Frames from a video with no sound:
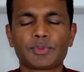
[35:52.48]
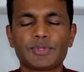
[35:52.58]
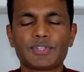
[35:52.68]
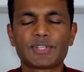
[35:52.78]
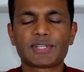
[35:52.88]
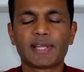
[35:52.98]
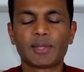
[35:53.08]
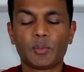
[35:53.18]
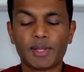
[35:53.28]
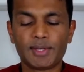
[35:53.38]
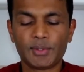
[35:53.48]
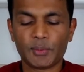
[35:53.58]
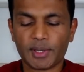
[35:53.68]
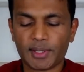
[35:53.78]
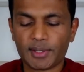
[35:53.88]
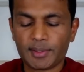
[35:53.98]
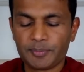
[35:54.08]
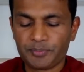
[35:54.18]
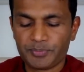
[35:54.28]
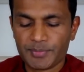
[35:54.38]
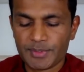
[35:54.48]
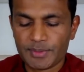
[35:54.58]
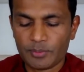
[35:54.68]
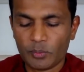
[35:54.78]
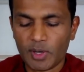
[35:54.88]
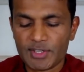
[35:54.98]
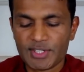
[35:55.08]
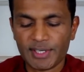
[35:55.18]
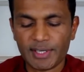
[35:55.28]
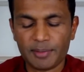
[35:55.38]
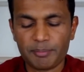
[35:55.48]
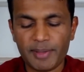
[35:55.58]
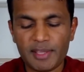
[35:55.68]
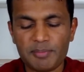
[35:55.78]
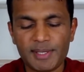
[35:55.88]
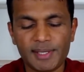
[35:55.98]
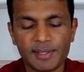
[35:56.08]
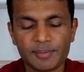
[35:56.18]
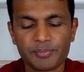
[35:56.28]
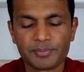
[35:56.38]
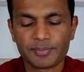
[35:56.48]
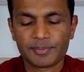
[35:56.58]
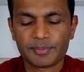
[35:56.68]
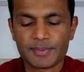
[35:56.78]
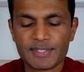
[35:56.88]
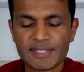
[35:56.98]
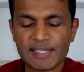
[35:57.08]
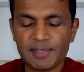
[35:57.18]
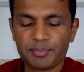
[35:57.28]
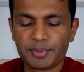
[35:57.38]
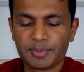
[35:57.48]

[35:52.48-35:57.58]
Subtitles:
Just like when you are watching a baby sleep,